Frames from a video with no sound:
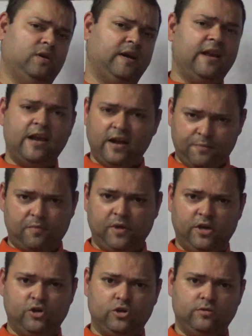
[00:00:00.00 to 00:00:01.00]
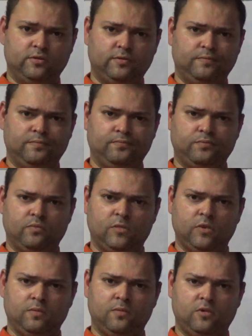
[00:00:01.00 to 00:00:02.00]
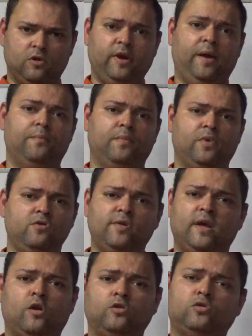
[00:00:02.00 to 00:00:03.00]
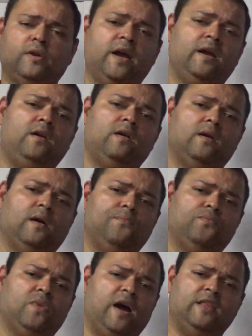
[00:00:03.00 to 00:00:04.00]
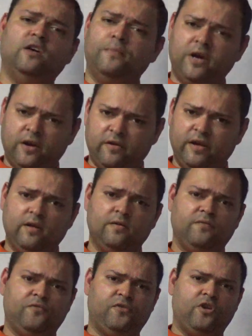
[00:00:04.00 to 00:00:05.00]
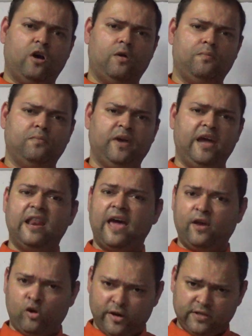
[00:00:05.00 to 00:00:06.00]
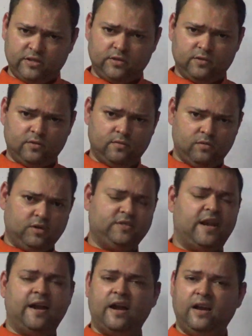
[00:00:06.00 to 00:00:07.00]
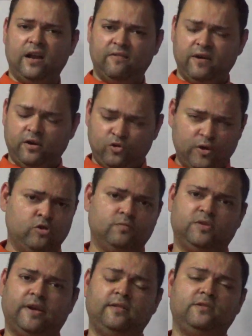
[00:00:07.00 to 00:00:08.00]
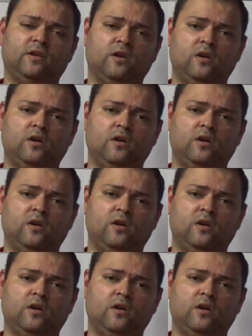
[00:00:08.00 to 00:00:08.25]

Kalyani Publications. Okay, you can also get other material from NIOS, Standard 11, 12th Home Science.